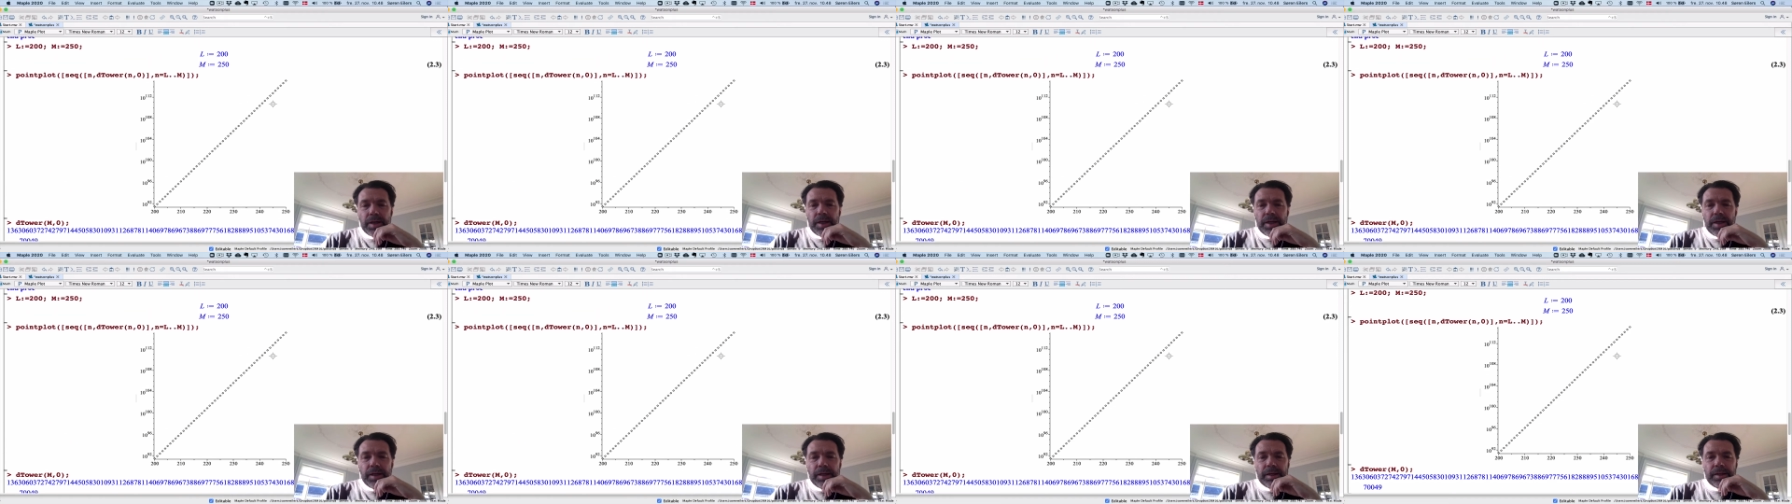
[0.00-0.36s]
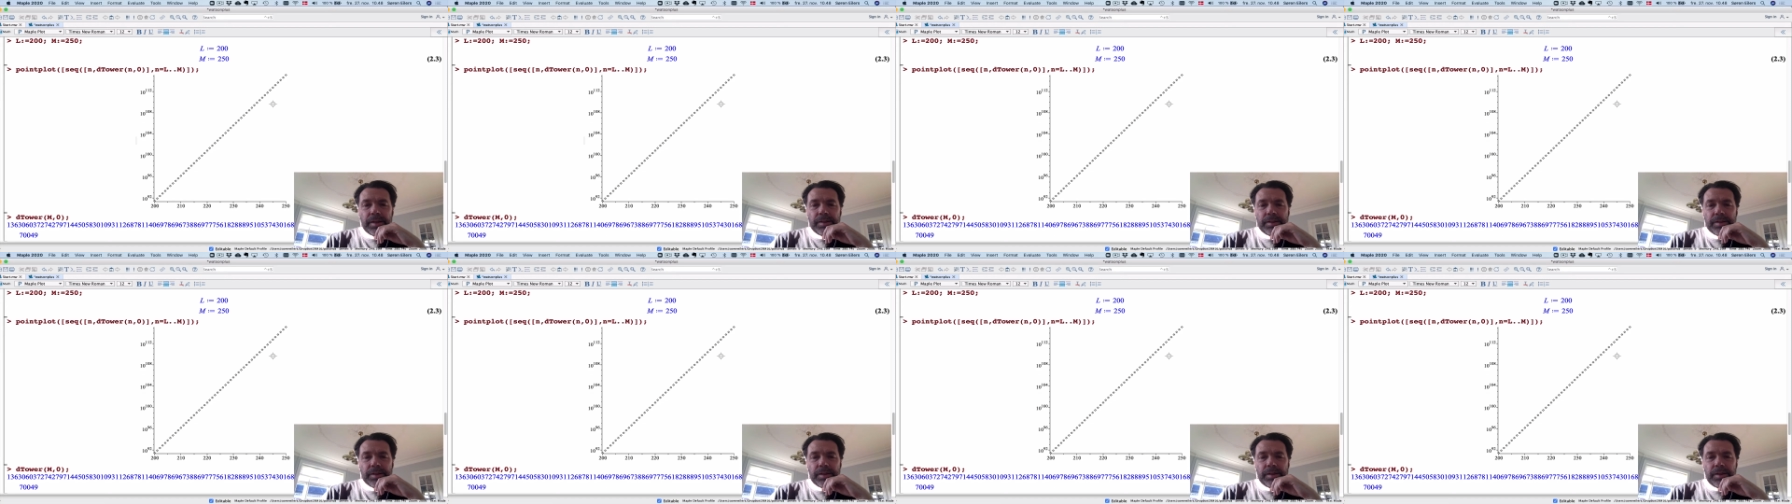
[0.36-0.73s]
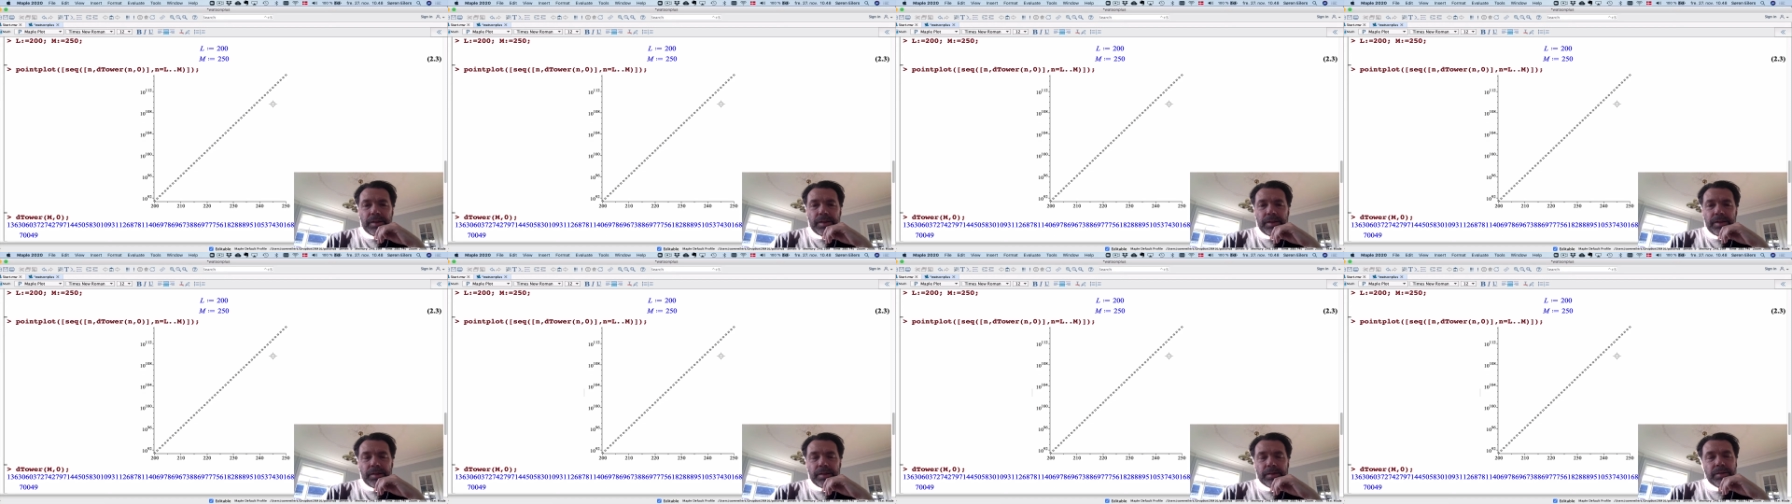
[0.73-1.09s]
And
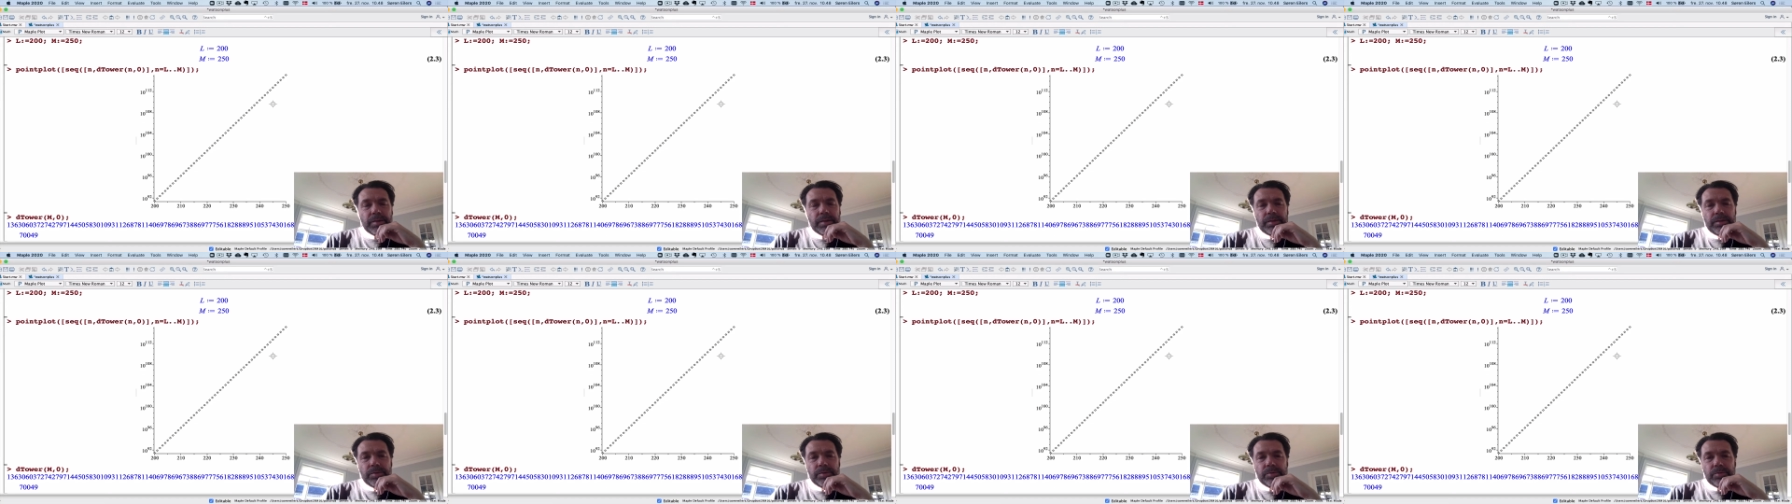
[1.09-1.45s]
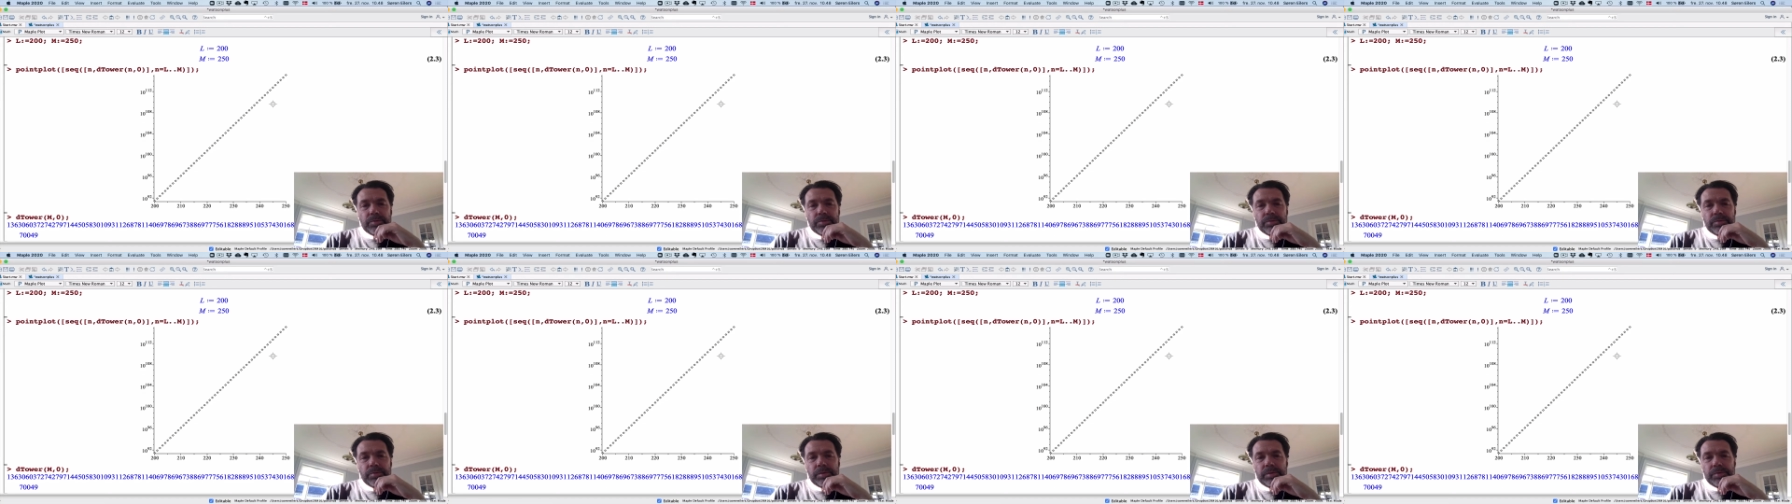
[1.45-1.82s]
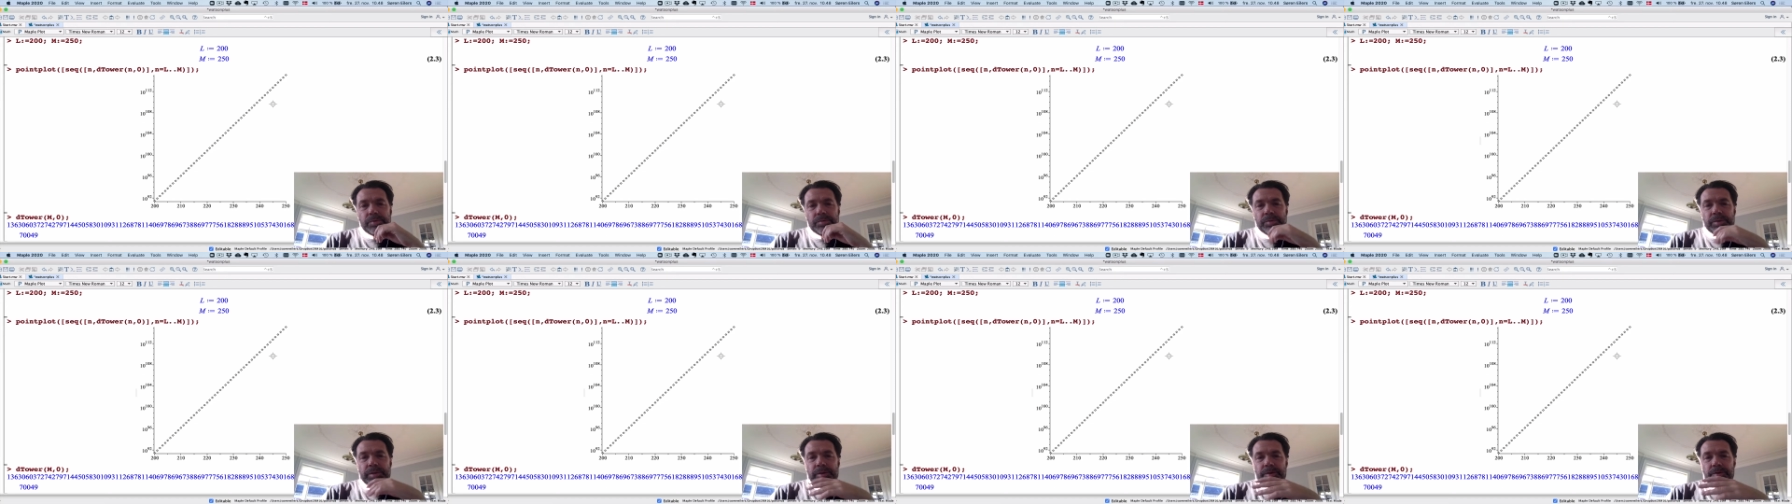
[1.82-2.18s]
uh,
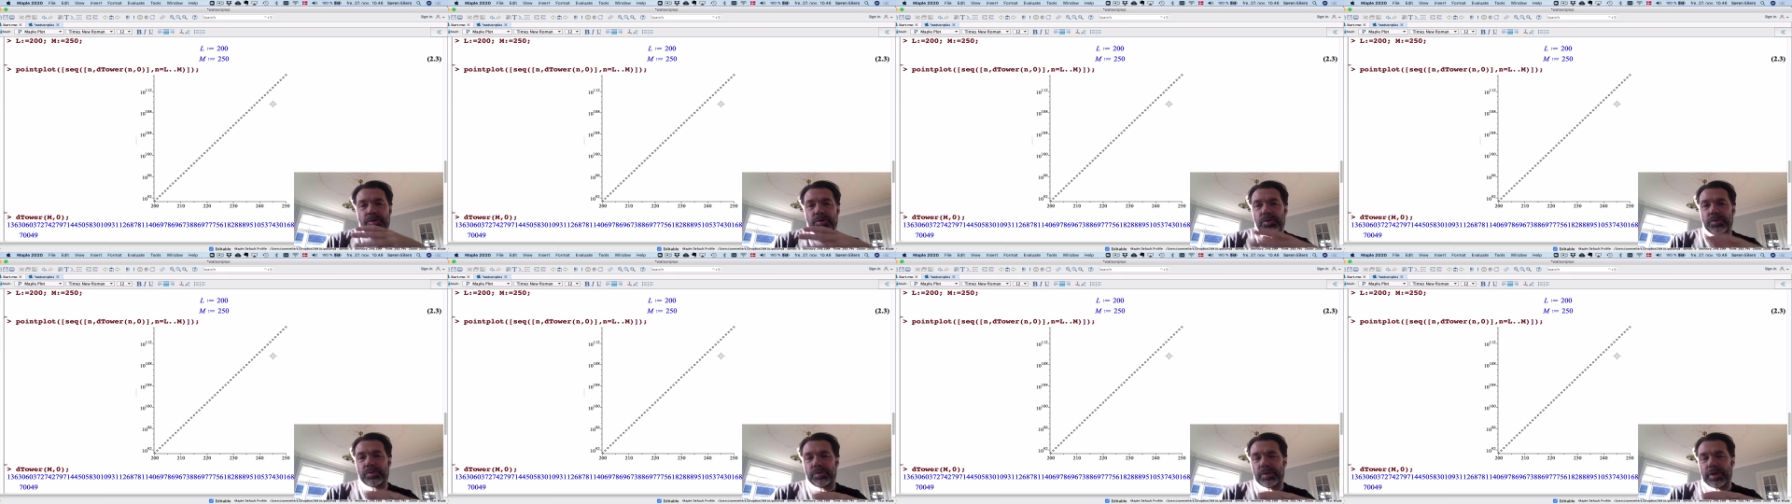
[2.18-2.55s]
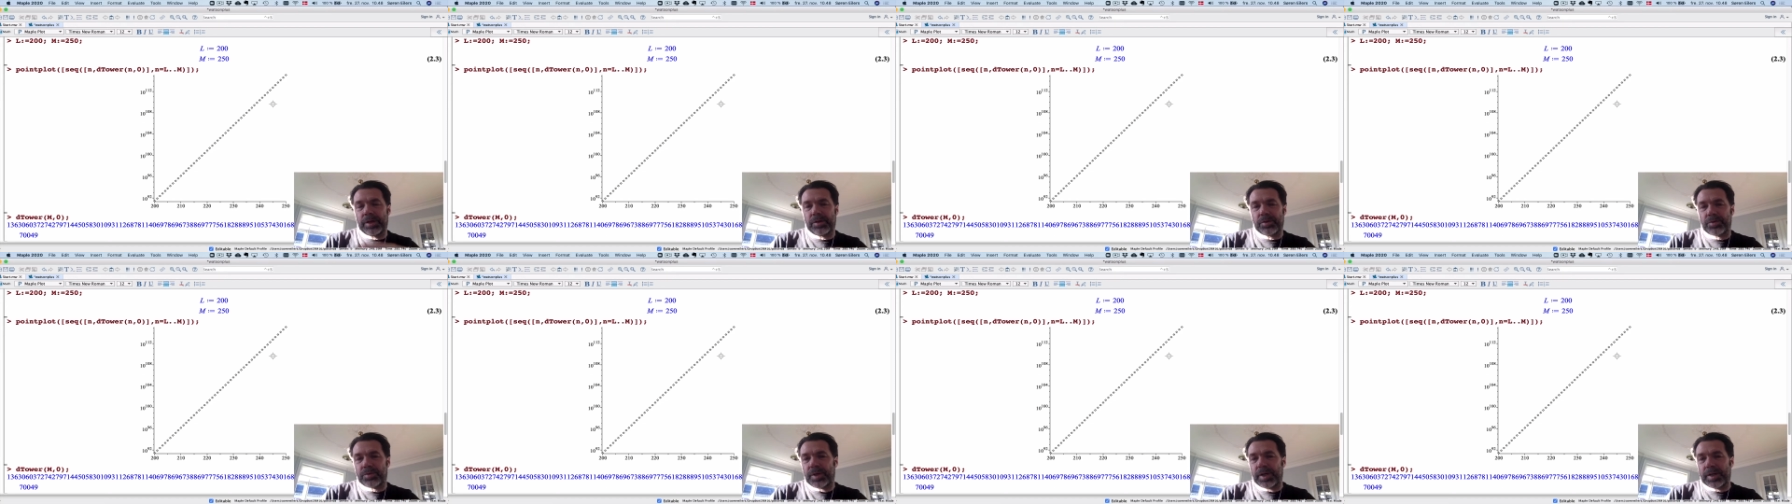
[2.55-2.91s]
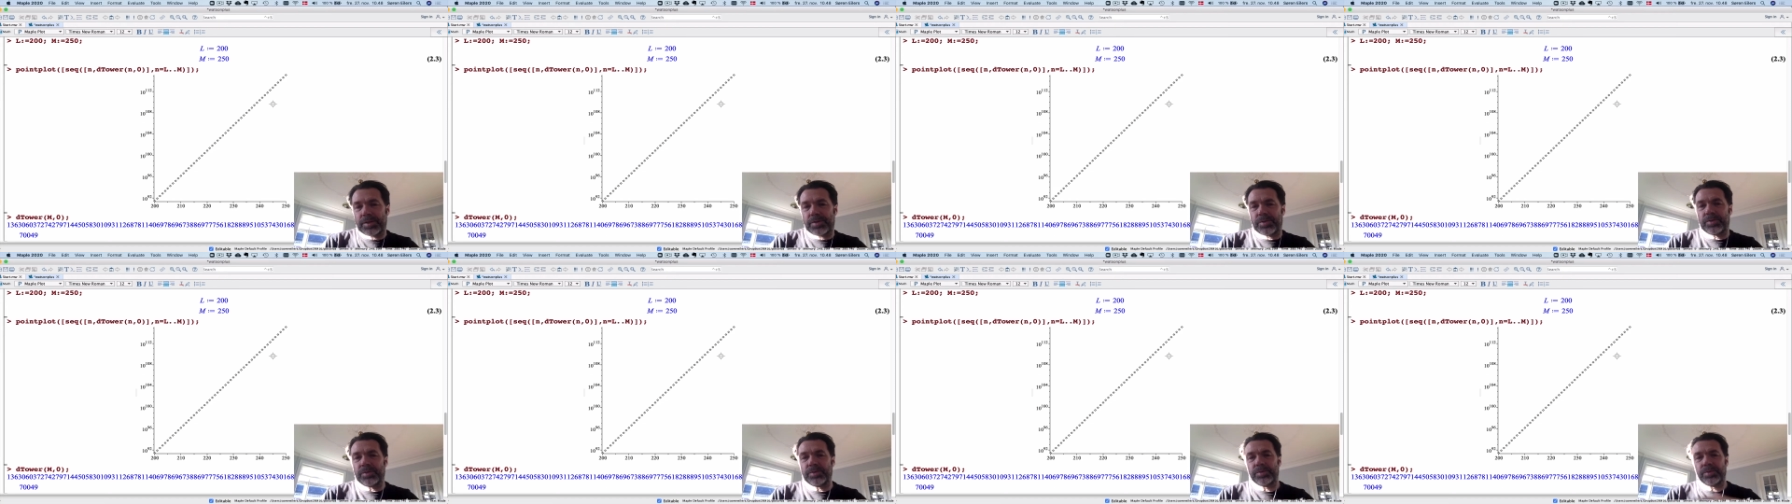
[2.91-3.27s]
we should now try
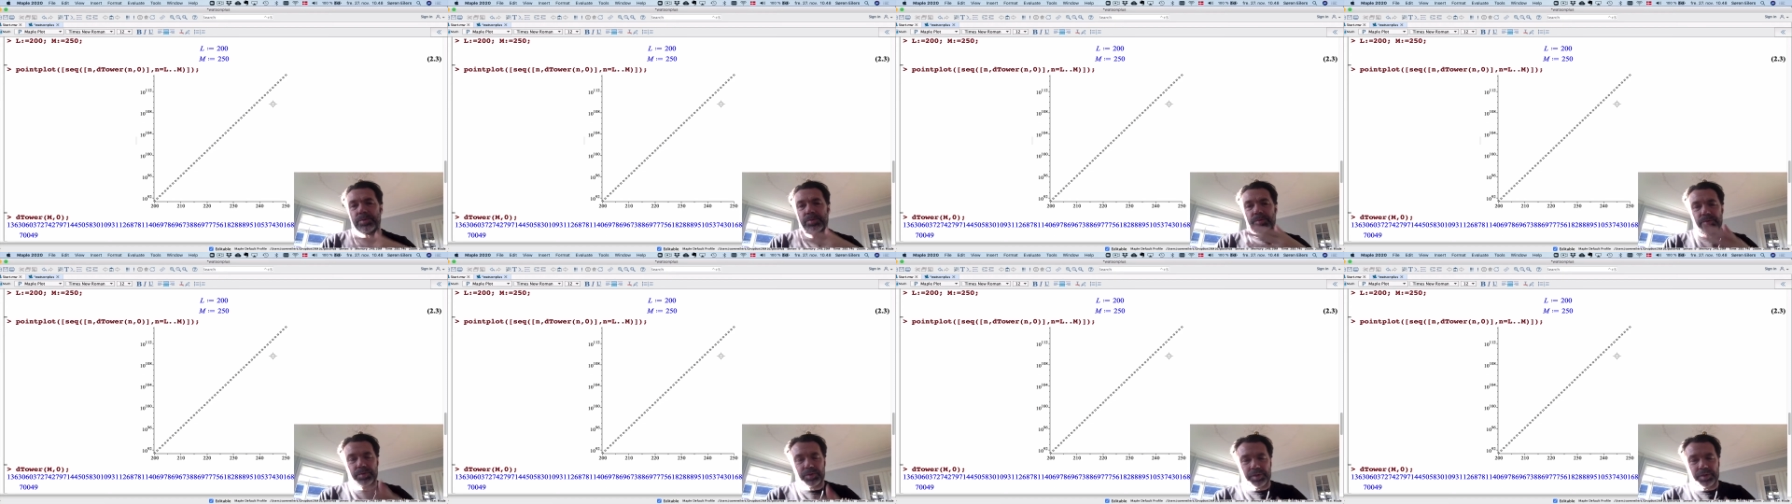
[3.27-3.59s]
to